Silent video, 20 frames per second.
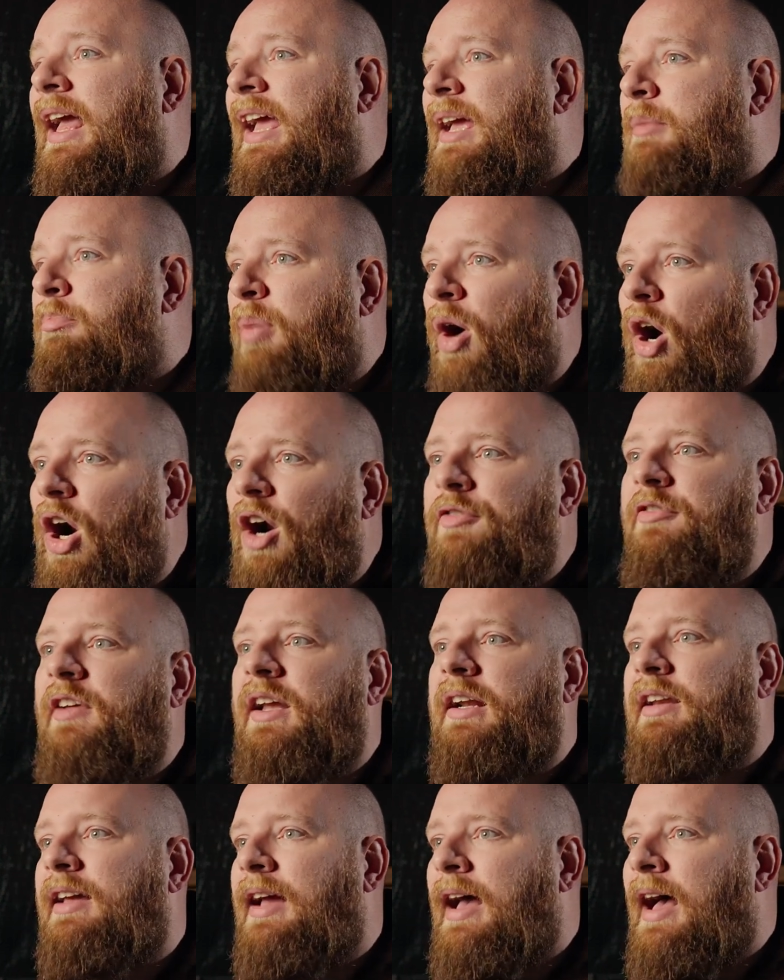a
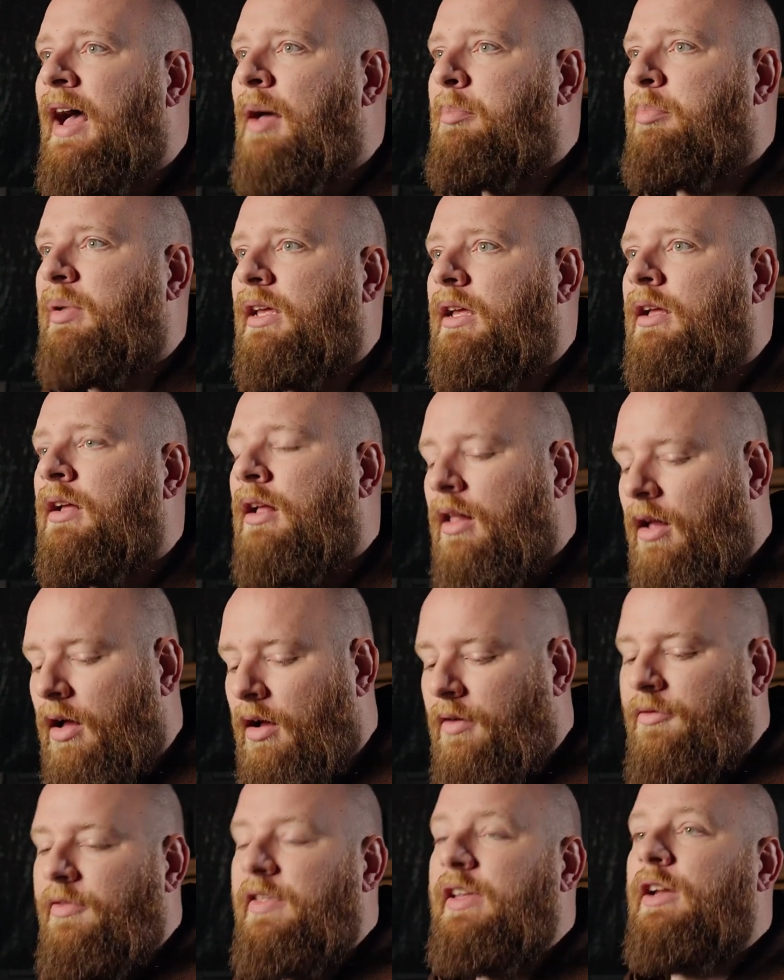perfect copy
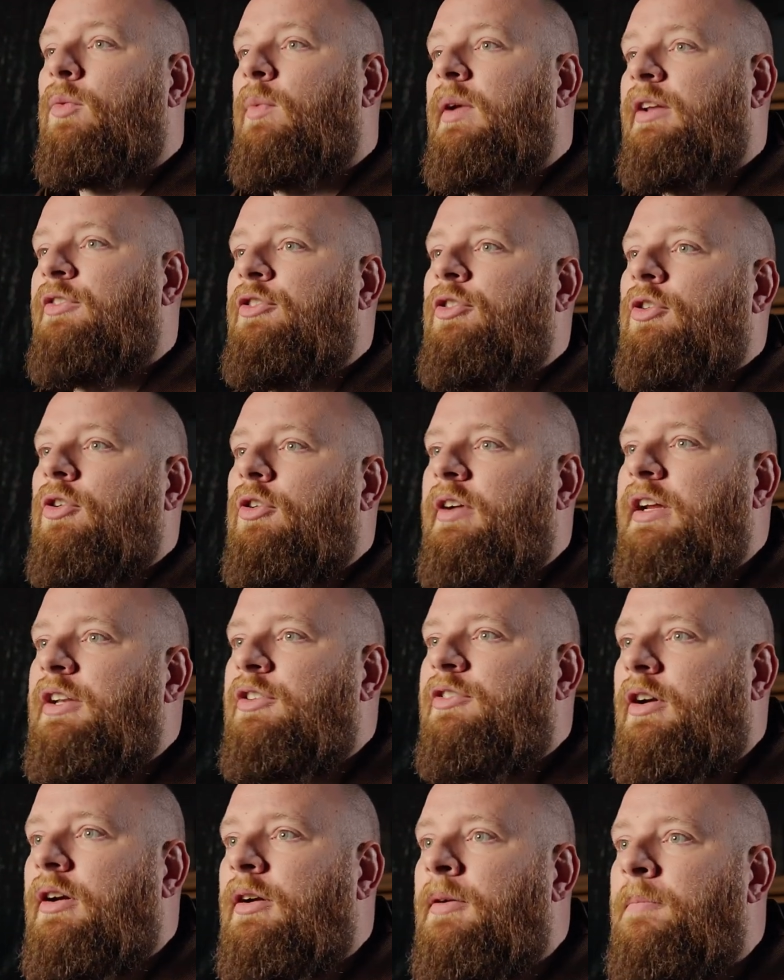of the original
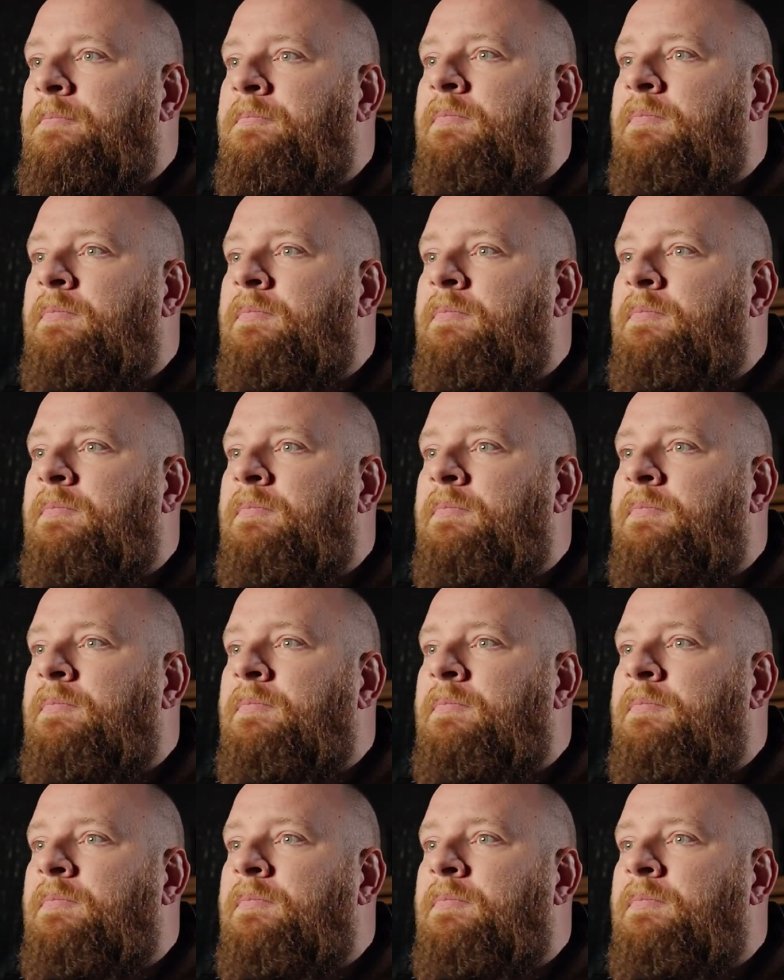creature,